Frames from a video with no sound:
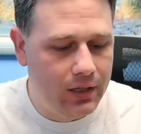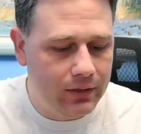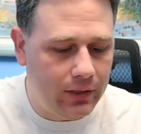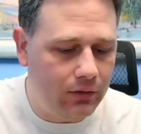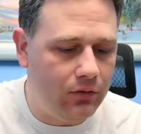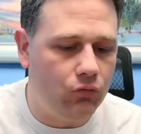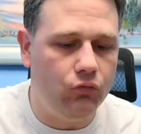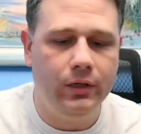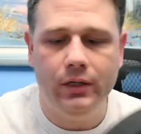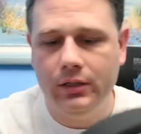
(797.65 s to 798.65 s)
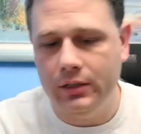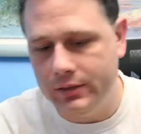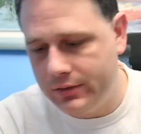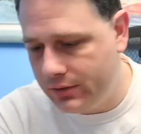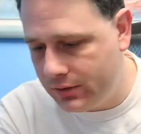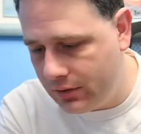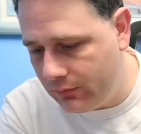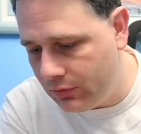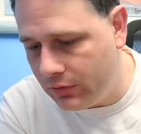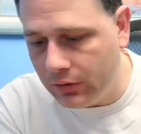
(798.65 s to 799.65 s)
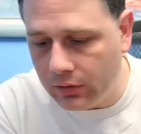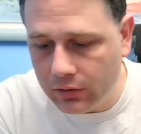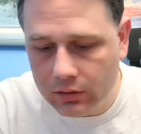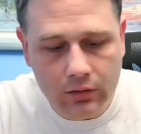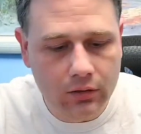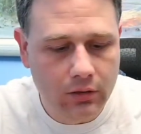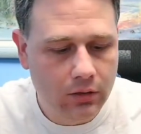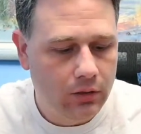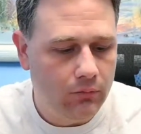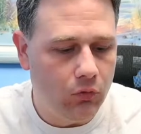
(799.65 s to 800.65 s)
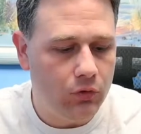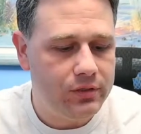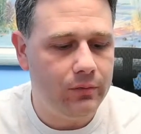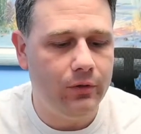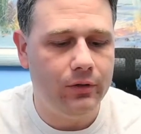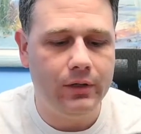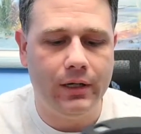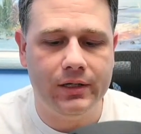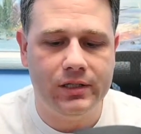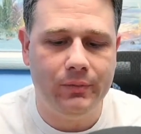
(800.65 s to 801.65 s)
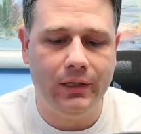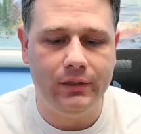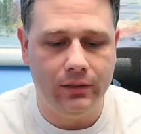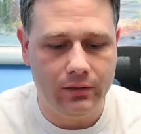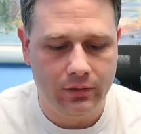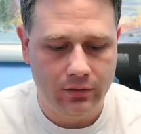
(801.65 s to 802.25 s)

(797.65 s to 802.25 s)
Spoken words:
They look really similar, more similar than I expected.